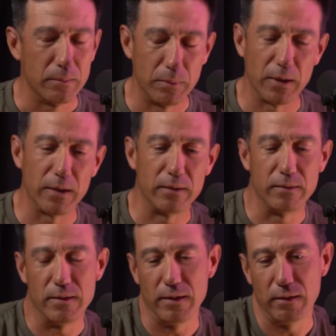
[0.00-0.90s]
But
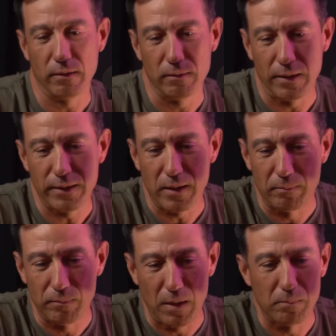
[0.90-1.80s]
I
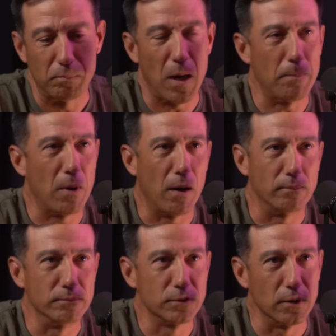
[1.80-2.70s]
think I'm
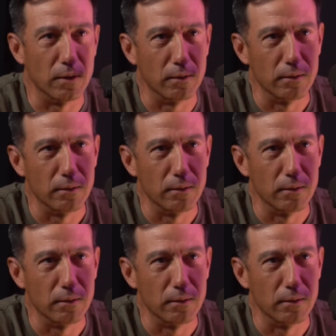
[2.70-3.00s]
Pop. So